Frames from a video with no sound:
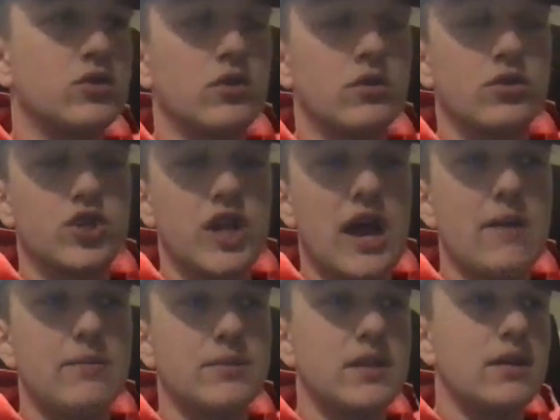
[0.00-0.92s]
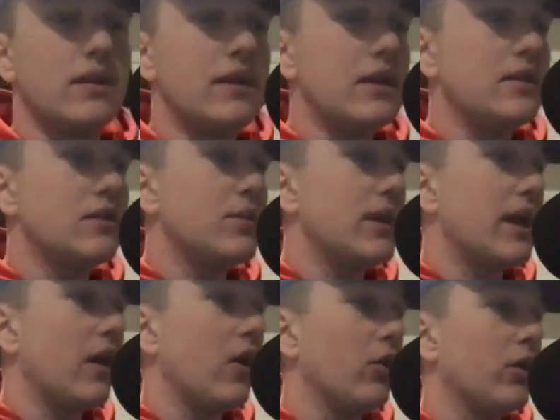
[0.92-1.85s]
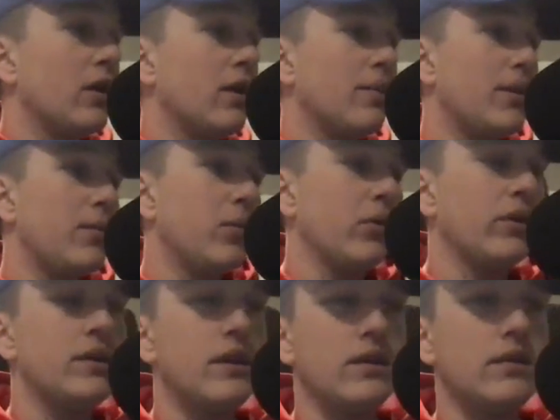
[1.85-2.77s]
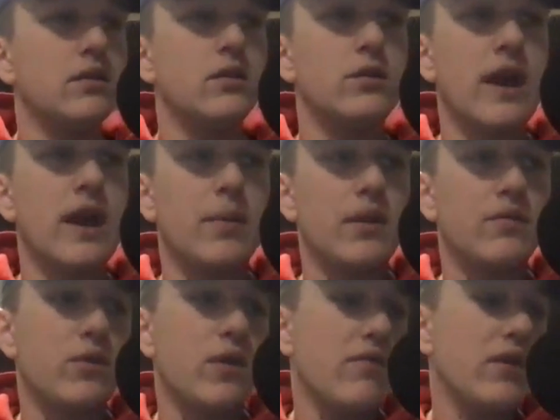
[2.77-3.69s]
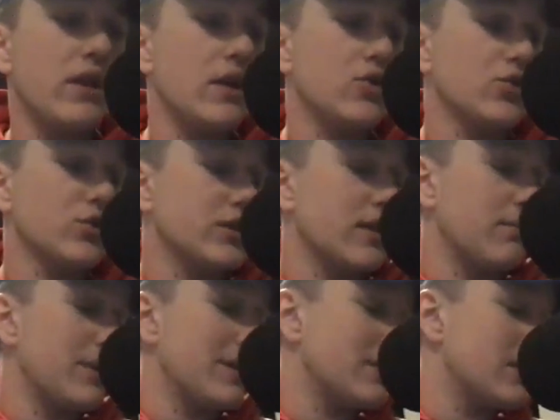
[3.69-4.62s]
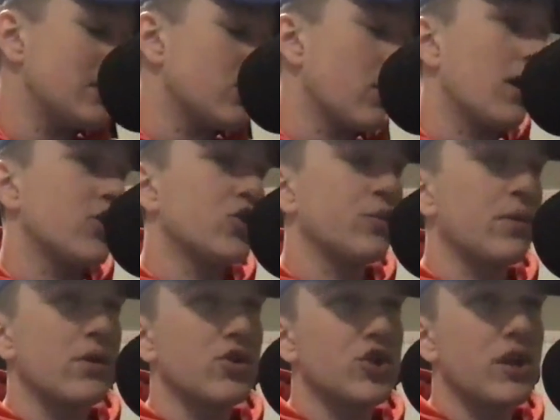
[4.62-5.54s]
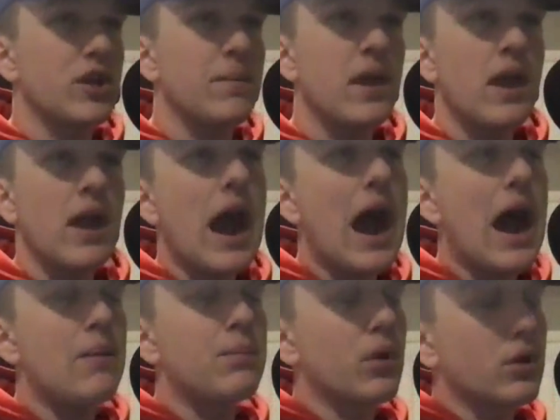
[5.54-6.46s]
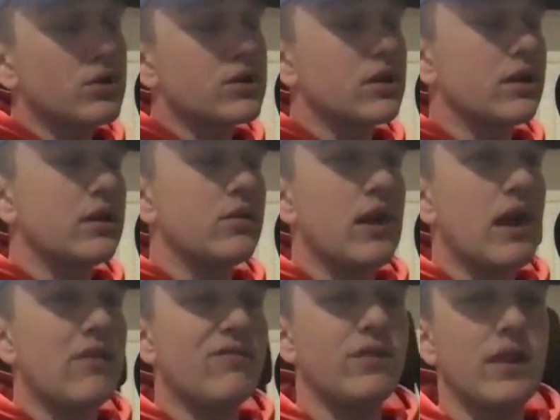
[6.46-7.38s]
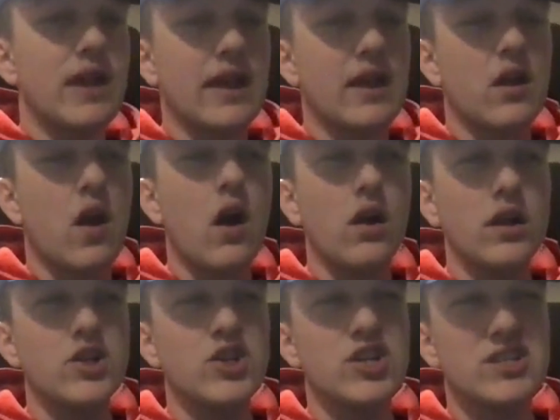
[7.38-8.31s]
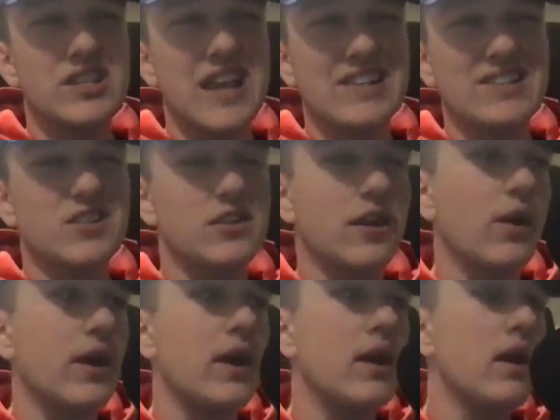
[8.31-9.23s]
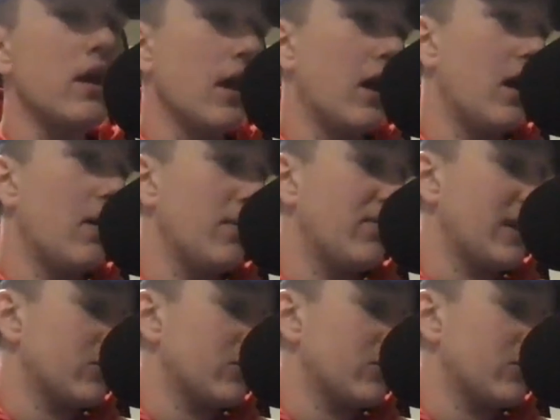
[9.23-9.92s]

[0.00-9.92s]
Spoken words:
are jobs that need to be held. People need to do that. But if you have any interest in business or entrepreneurship, I personally do not feel like college is necessary. If that's